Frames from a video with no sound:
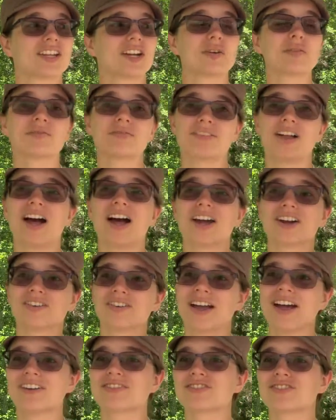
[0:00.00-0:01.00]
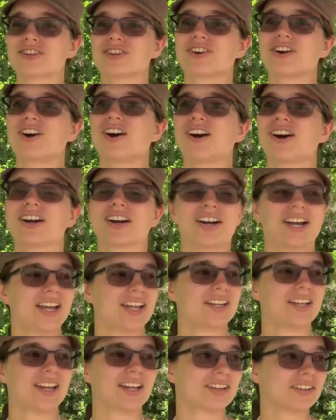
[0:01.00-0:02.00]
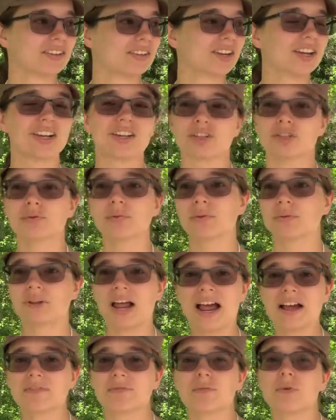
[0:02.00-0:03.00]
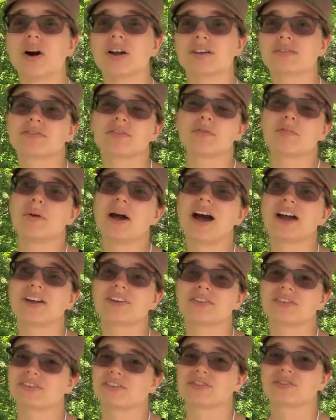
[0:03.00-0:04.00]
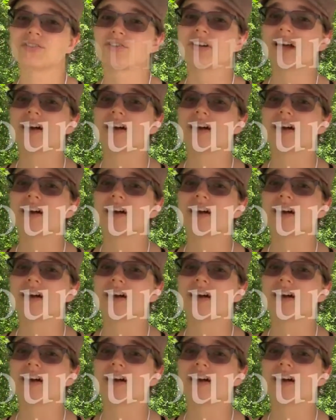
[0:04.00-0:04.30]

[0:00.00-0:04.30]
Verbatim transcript: that'll fly around your car and, and you won't have water for miles and you still